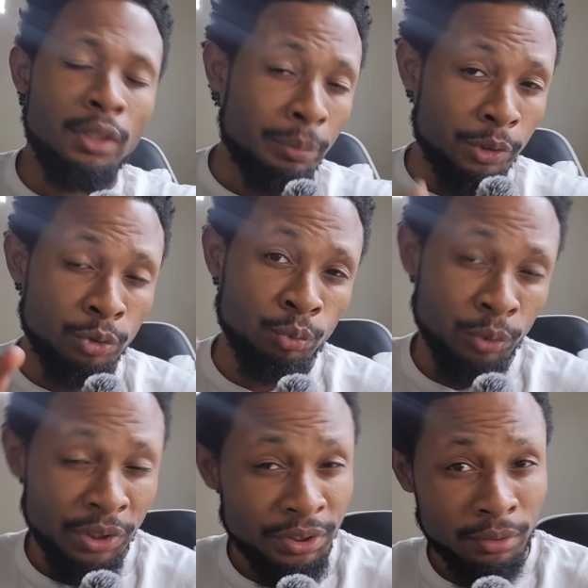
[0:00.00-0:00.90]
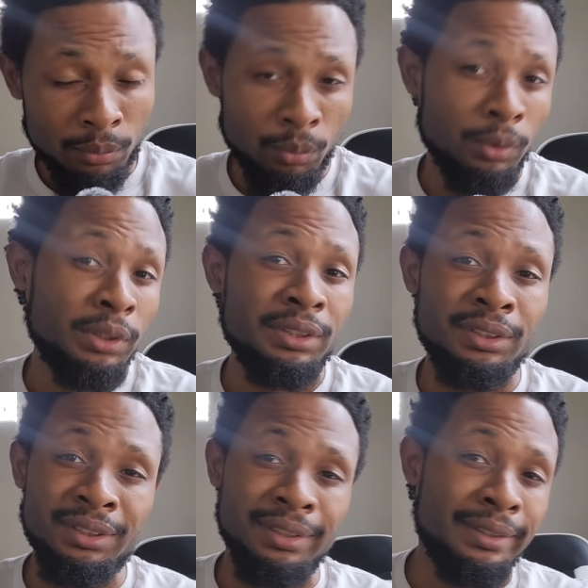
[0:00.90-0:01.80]
And the most recent
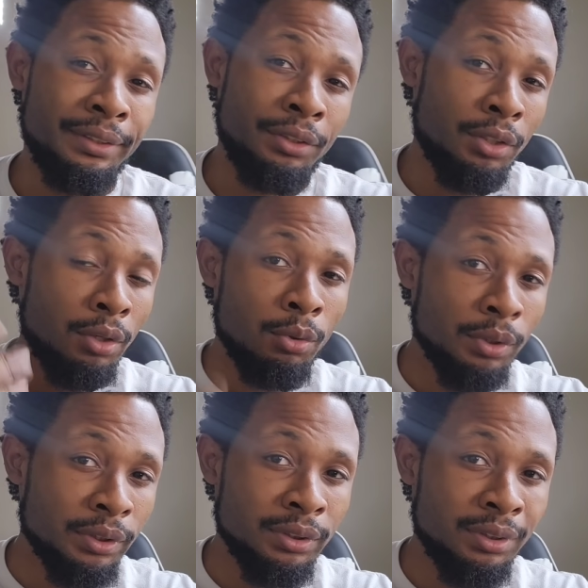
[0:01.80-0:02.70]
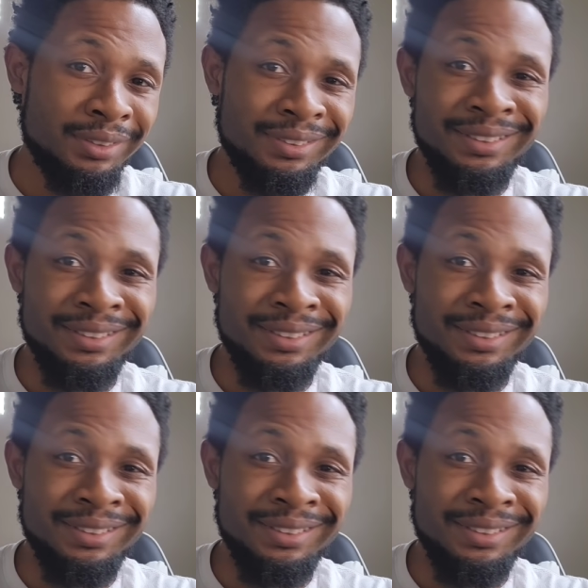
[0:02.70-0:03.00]
warning sign, NOAA,